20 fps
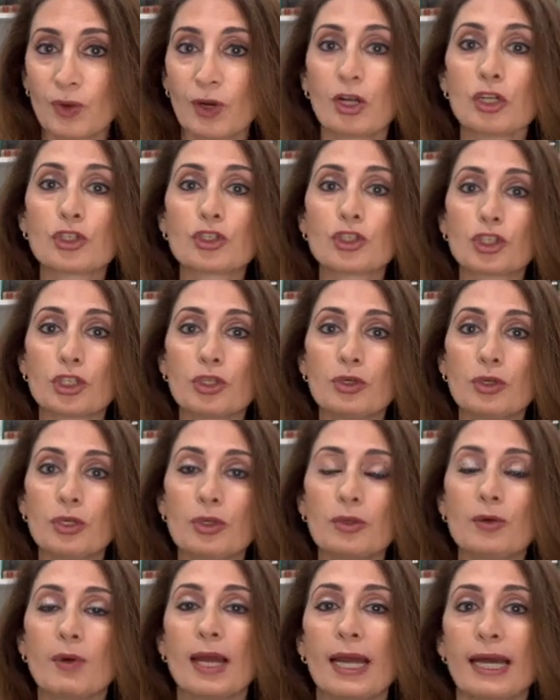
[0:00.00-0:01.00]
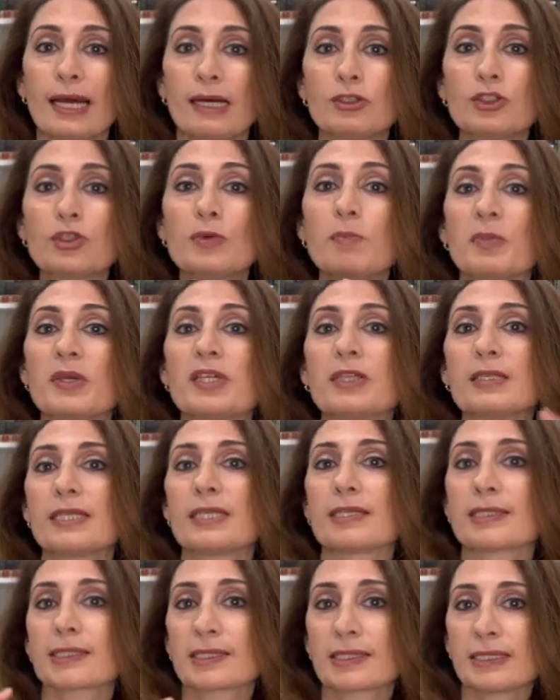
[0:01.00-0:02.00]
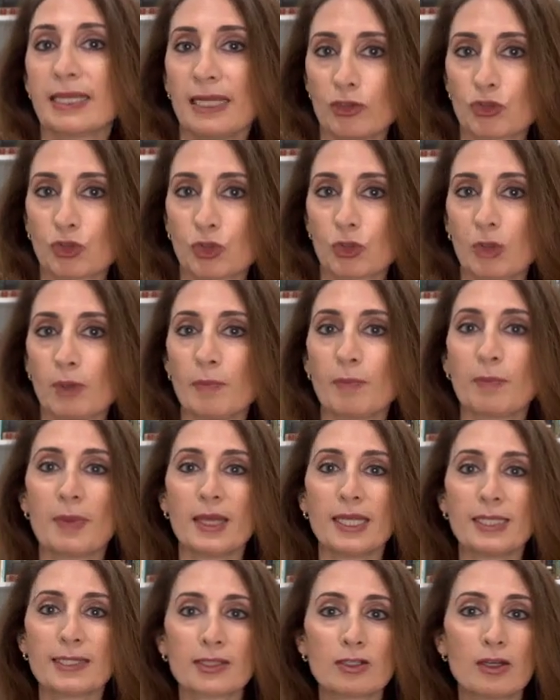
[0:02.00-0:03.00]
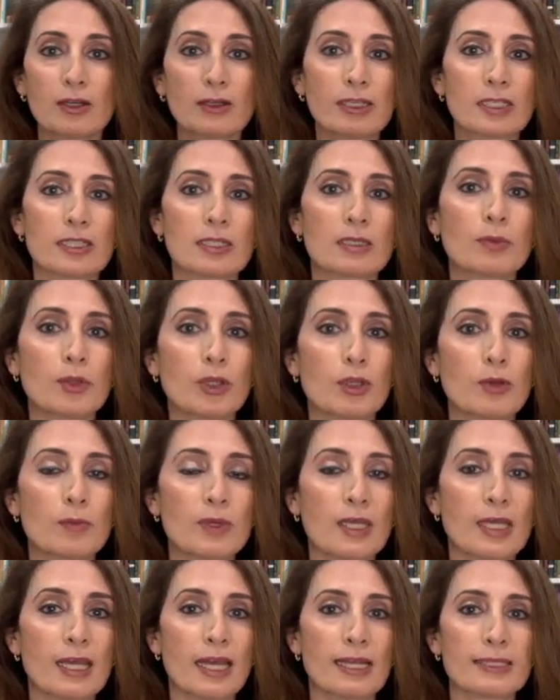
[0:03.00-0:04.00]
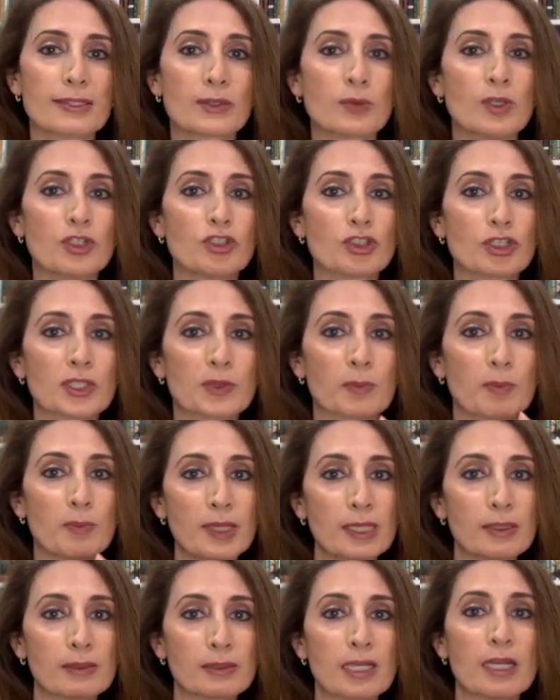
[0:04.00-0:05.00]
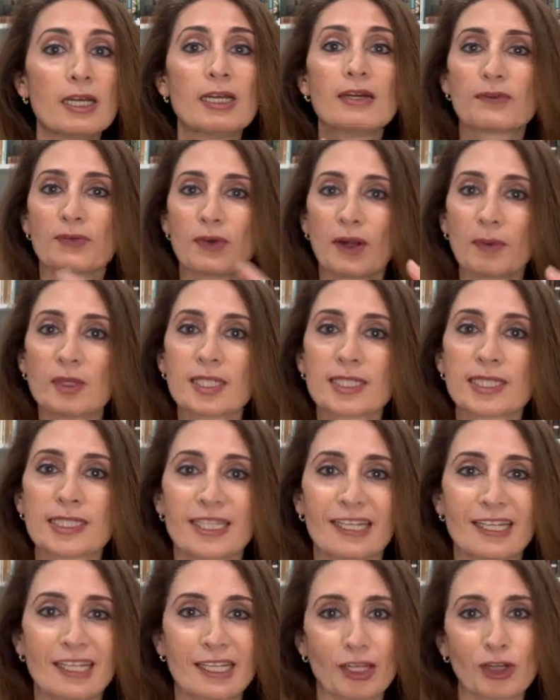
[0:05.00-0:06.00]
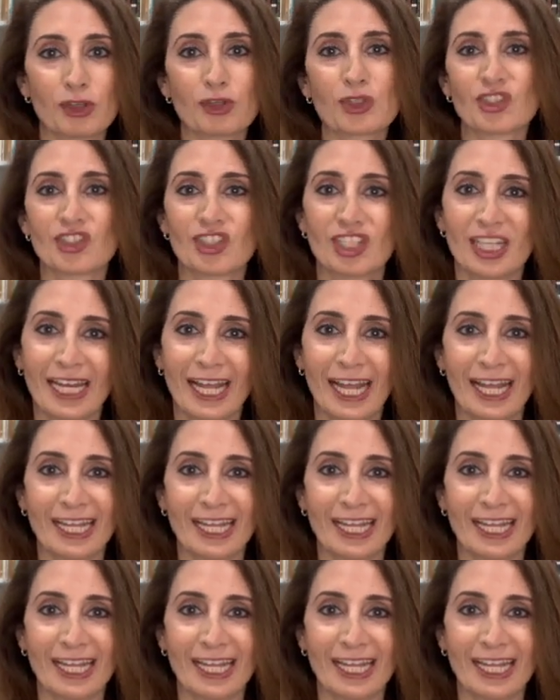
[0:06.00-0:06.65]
I'll show you how to build a schedule based on the WBS we just built from the sticky notes today.